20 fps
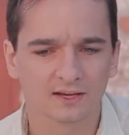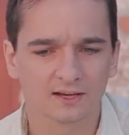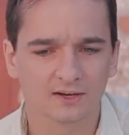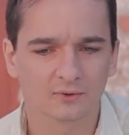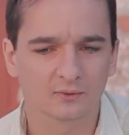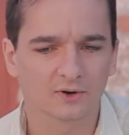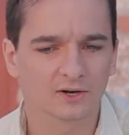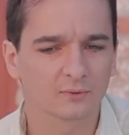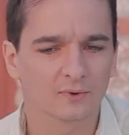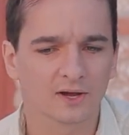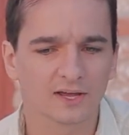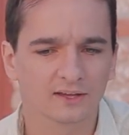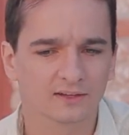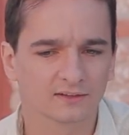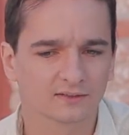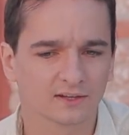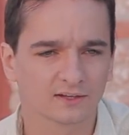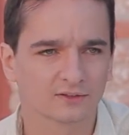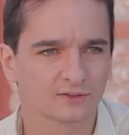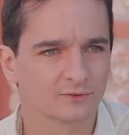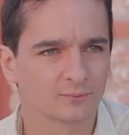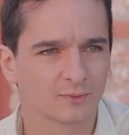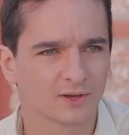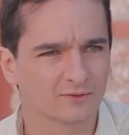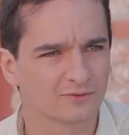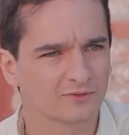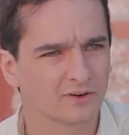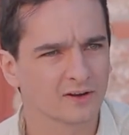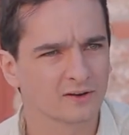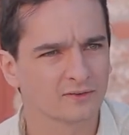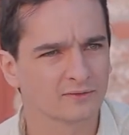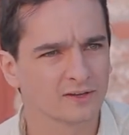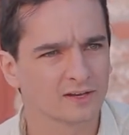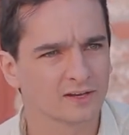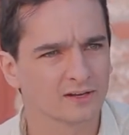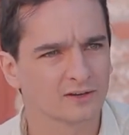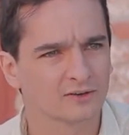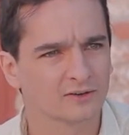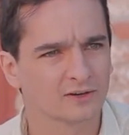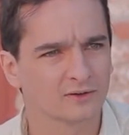Uh, one way is I just make fun of
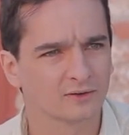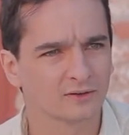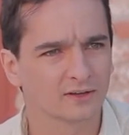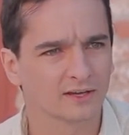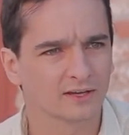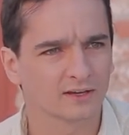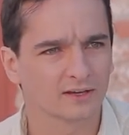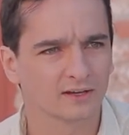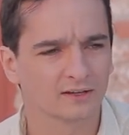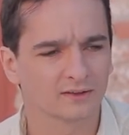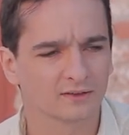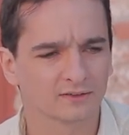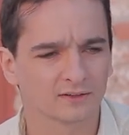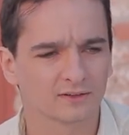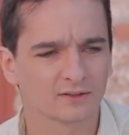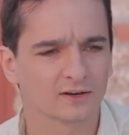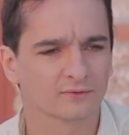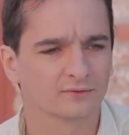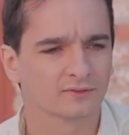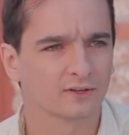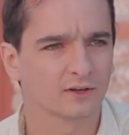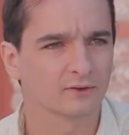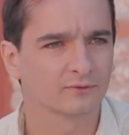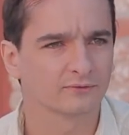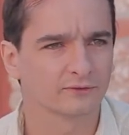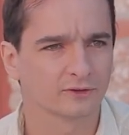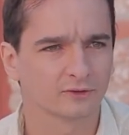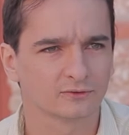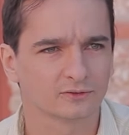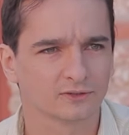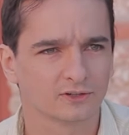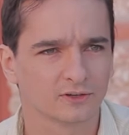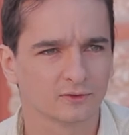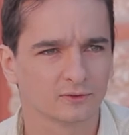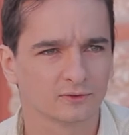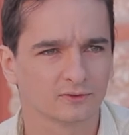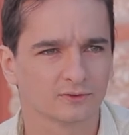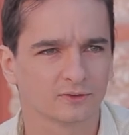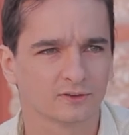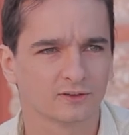it, you know, like uh, there's a lot of cell phone
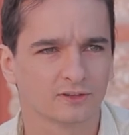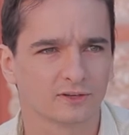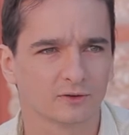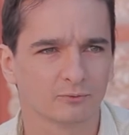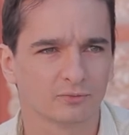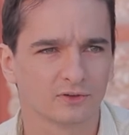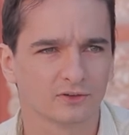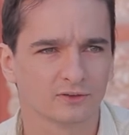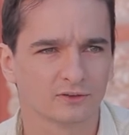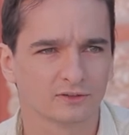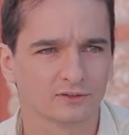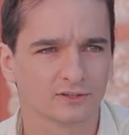jokes or computer